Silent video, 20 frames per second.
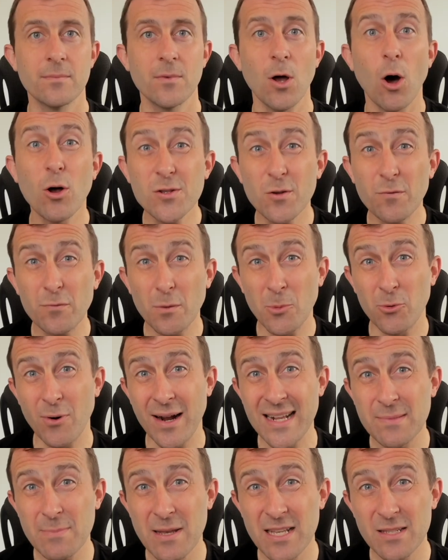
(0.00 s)
Also, from a
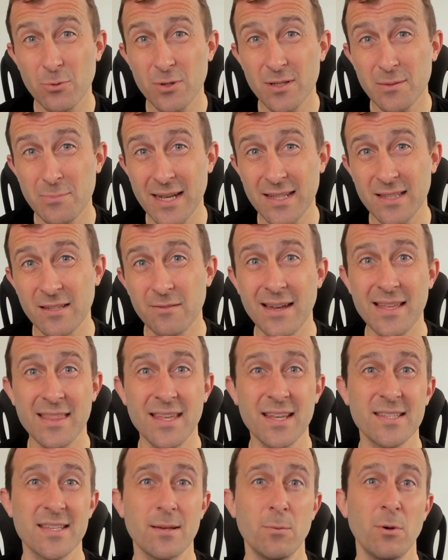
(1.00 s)
rights-based perspective, I
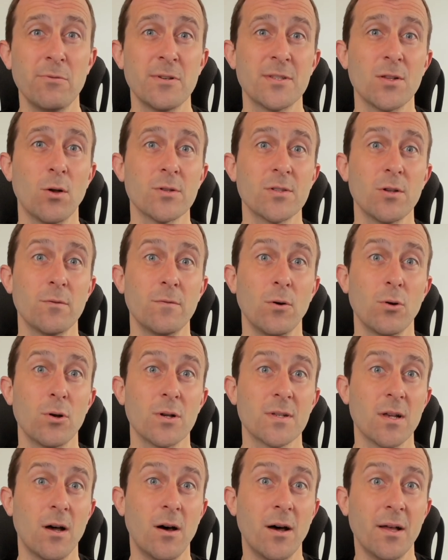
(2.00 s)
think some of us also
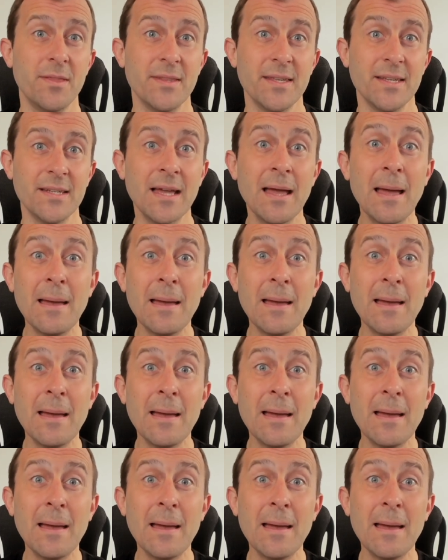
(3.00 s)
focus on the